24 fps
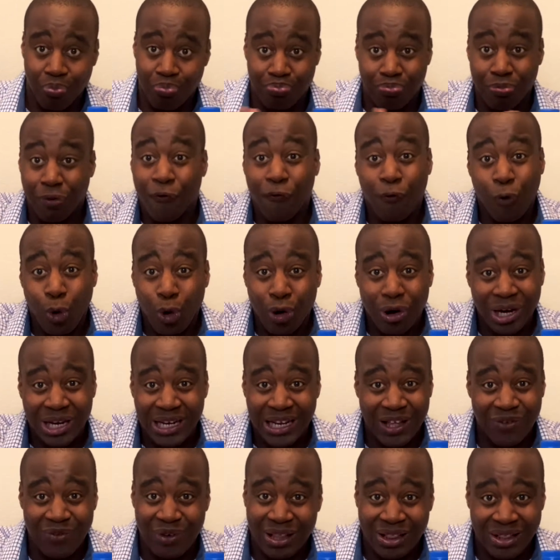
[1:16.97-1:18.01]
before
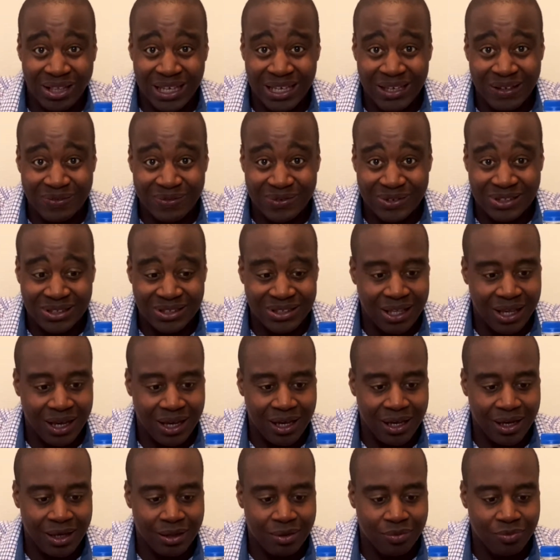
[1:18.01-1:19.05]
it even leaves
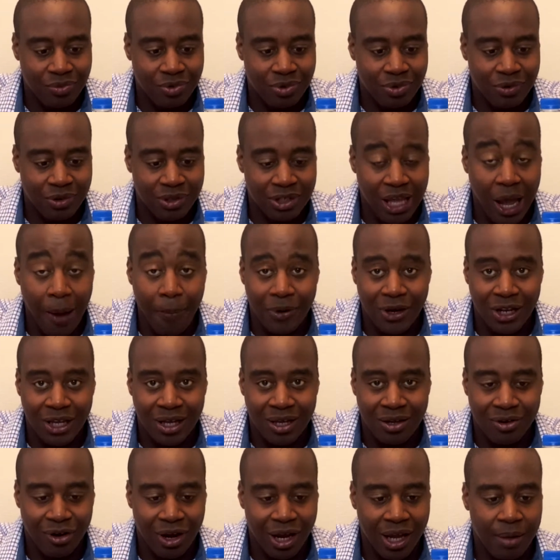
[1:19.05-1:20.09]
the company,
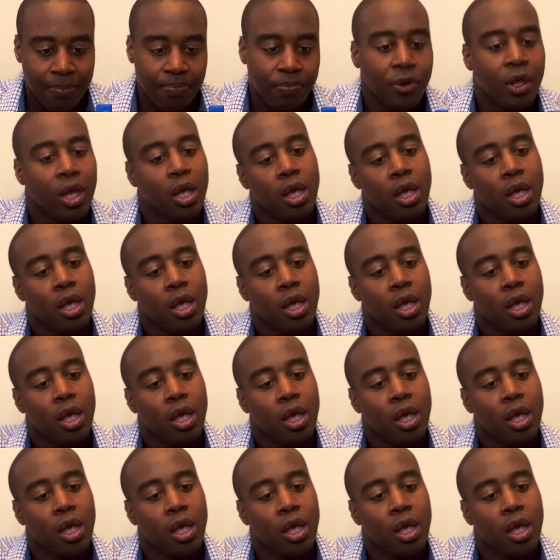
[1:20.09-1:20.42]
right?